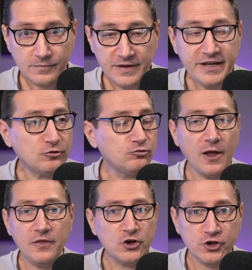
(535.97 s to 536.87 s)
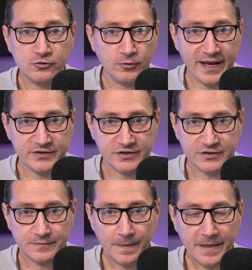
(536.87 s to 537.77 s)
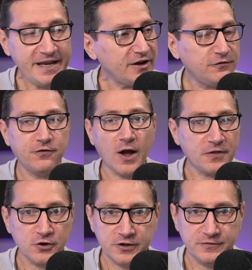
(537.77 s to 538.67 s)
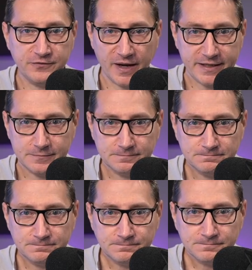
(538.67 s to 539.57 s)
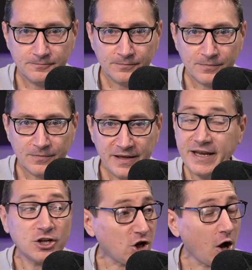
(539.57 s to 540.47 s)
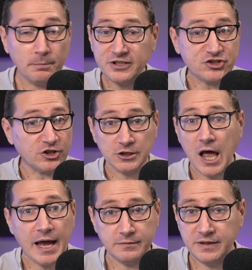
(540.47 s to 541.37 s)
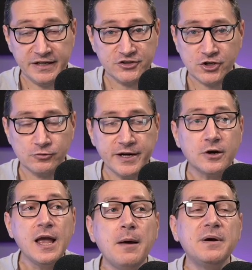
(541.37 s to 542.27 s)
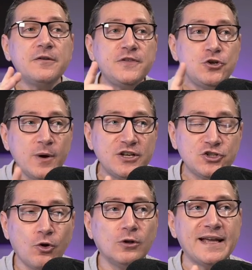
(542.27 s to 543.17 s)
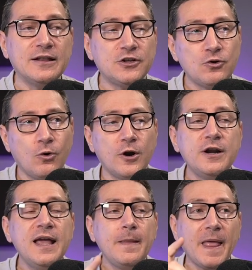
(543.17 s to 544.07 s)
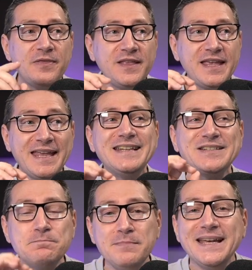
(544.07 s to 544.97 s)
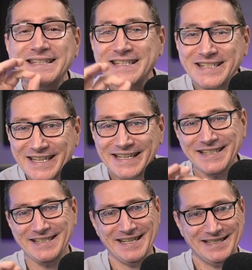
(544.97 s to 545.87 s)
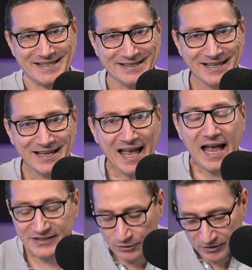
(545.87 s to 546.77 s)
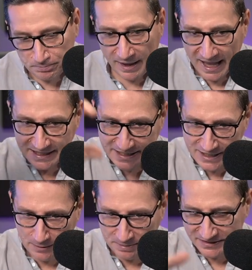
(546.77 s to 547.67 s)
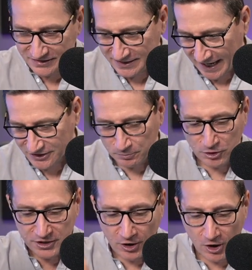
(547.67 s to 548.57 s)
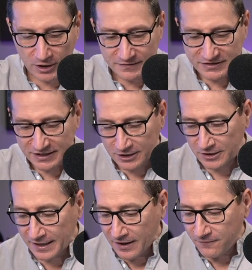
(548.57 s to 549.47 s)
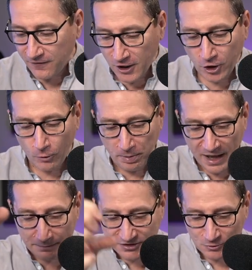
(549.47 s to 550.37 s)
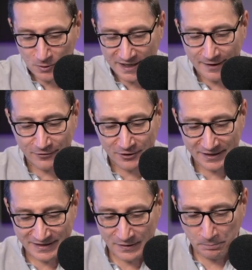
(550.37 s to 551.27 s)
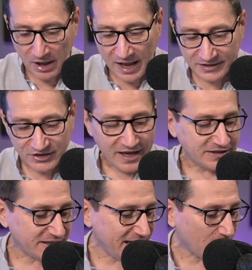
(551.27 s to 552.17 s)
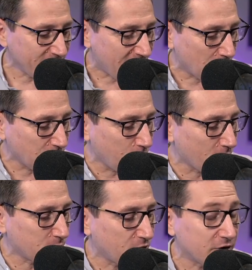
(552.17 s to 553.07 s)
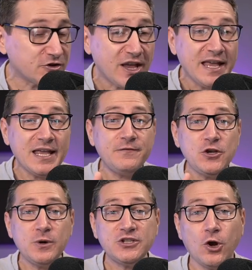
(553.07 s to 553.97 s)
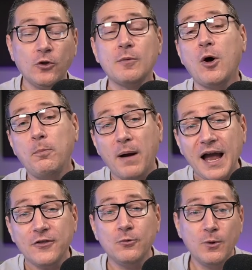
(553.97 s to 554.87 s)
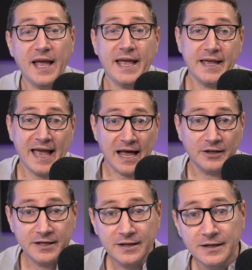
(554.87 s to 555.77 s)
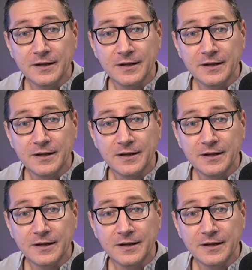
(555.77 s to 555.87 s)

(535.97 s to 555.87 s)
he had run the good race, he had fought the good fight. He had accomplished a lot in his career. But if you had told Alan Horn that the in his mid 60s, as he was packing up his desk, putting all of his little Funko Pops and whatever in the box to carry out of Warner Brothers, if you had told them, oh, by the way, Alan,